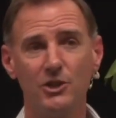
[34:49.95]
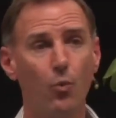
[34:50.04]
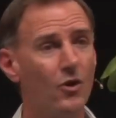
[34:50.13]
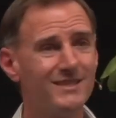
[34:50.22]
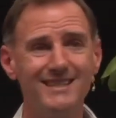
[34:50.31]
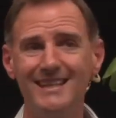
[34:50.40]
It
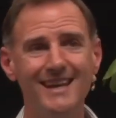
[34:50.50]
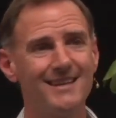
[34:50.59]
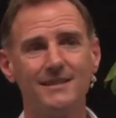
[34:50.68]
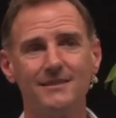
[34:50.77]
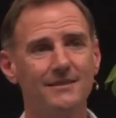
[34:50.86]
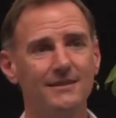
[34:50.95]
wasn't
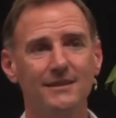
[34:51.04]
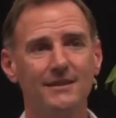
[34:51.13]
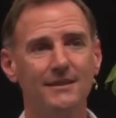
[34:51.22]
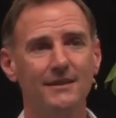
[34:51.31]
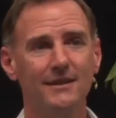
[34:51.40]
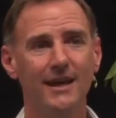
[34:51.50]
yet.
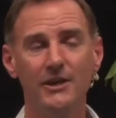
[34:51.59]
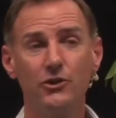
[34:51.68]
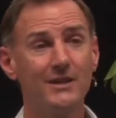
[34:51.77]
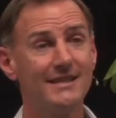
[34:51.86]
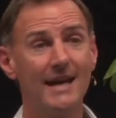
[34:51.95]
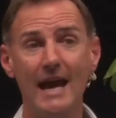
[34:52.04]
And you
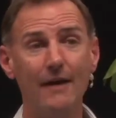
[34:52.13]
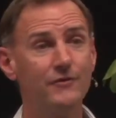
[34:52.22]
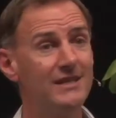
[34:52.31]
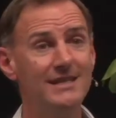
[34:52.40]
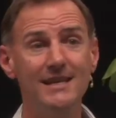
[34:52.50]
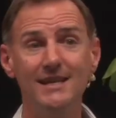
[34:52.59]
could say after
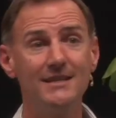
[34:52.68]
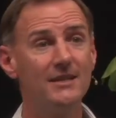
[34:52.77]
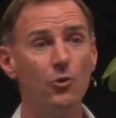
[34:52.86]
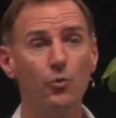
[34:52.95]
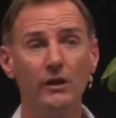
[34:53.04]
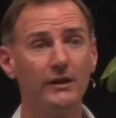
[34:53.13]
years in
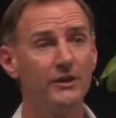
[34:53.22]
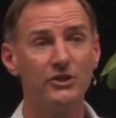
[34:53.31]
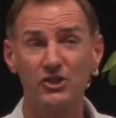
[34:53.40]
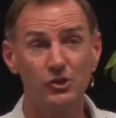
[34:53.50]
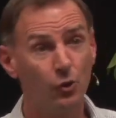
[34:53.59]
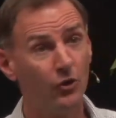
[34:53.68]
the wilderness,
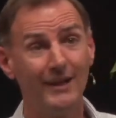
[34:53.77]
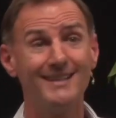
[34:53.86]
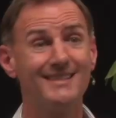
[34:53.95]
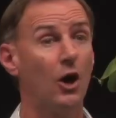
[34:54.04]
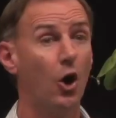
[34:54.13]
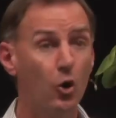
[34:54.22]
surely
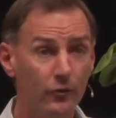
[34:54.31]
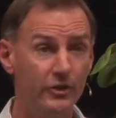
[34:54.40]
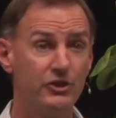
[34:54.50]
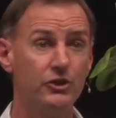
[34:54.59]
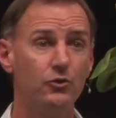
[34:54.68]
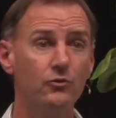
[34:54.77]
it's
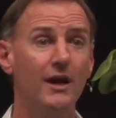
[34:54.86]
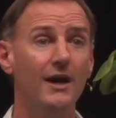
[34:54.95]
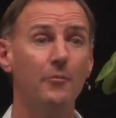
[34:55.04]
overdue,